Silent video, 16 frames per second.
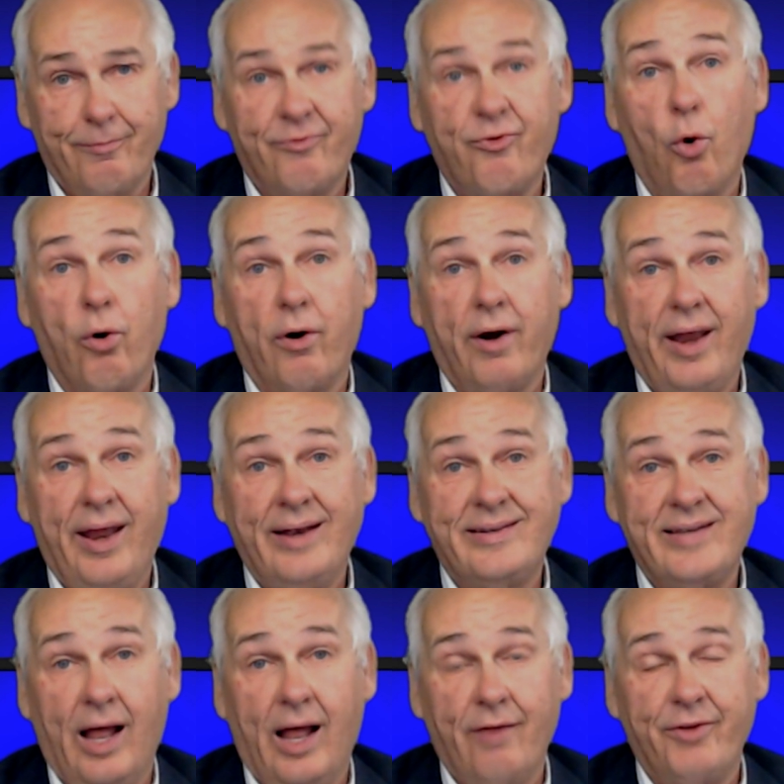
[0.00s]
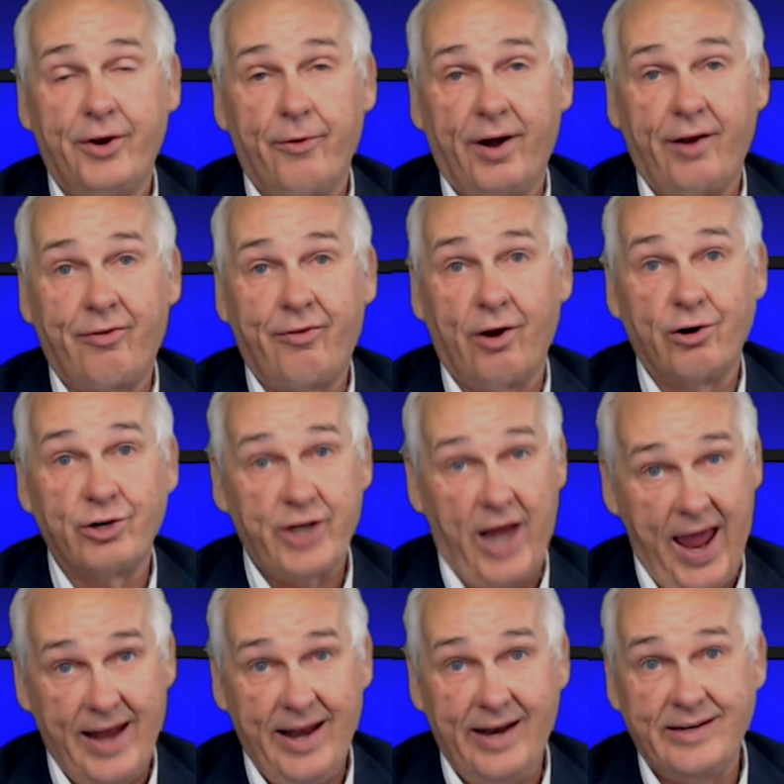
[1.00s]
For Intellivid Research
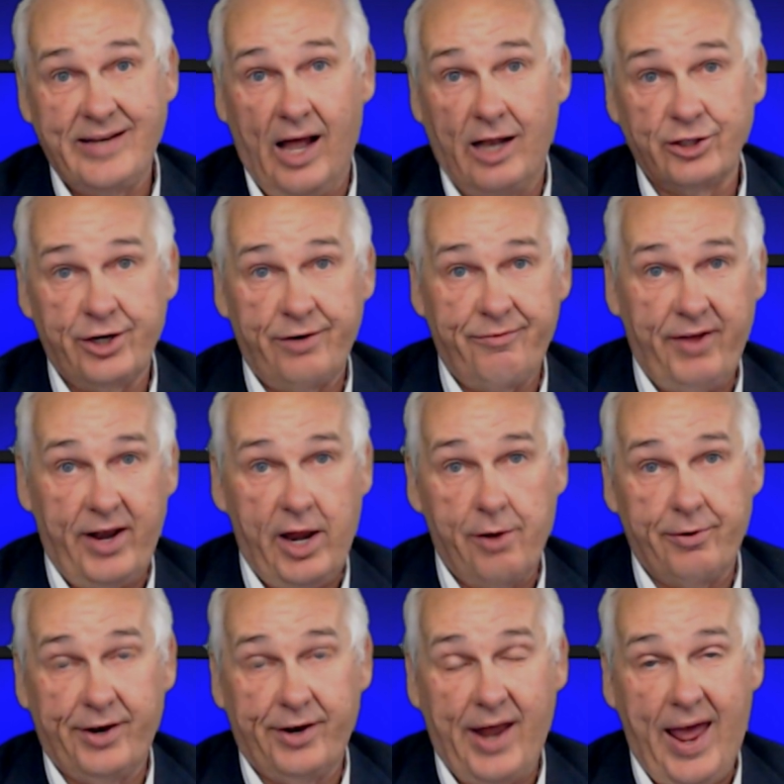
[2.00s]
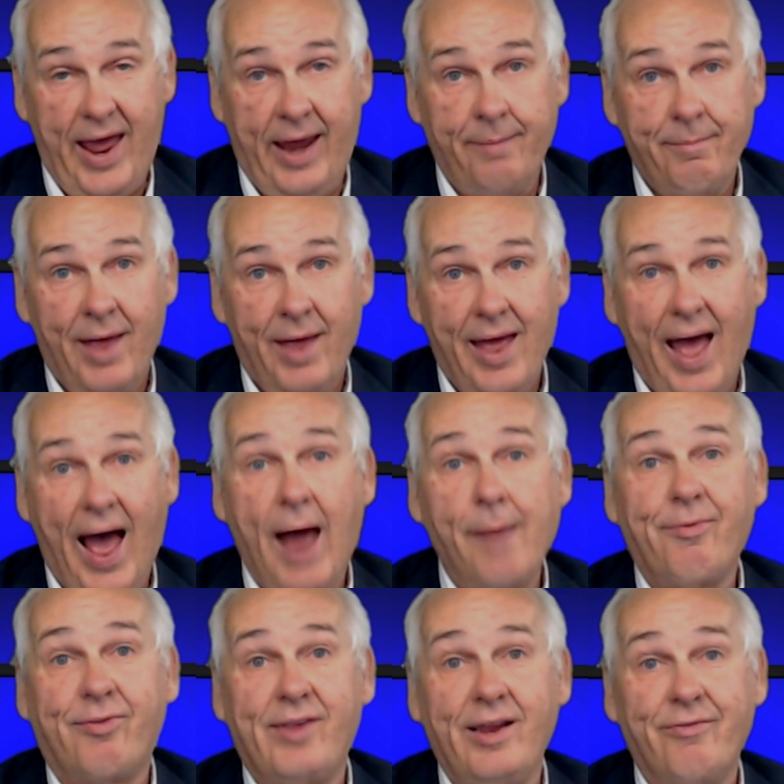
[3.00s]
and Intelligent Video Today, I'm
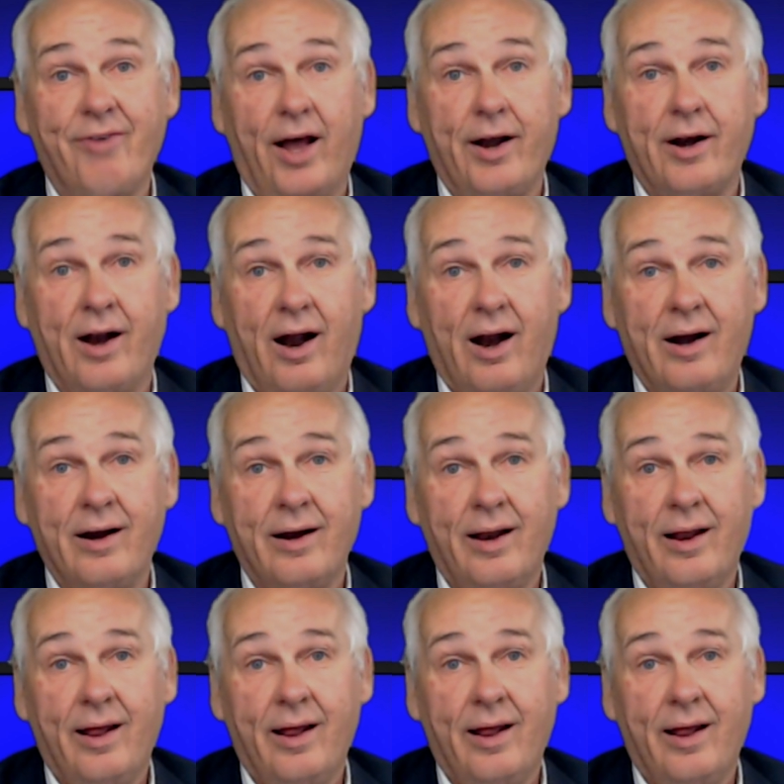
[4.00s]
Steve Vonder Haar.